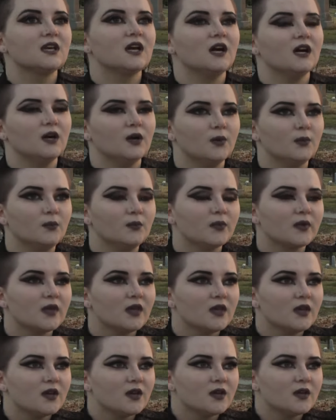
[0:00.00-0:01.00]

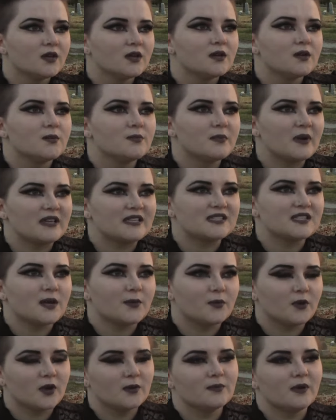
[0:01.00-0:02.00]
My
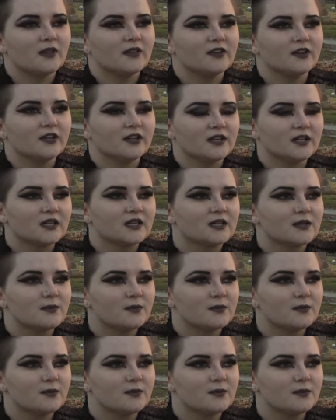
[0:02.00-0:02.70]
step-grandmother